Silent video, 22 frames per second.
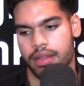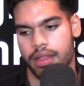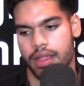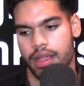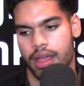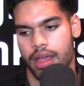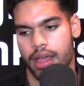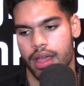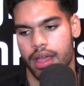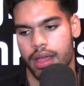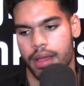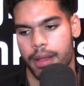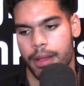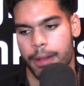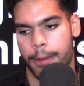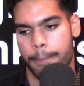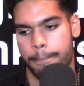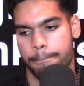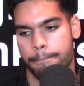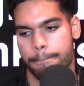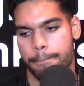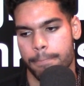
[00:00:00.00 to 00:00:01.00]
uh,
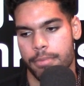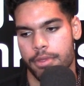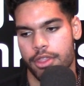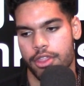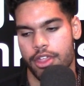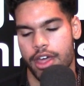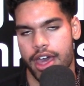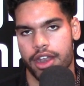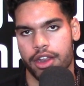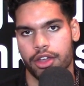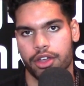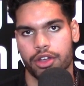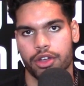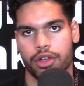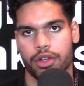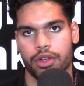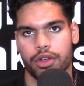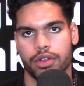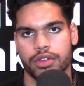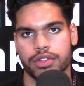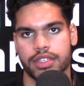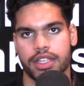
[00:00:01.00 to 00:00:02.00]
that
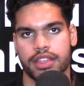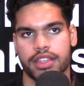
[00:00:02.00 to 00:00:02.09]
occurs.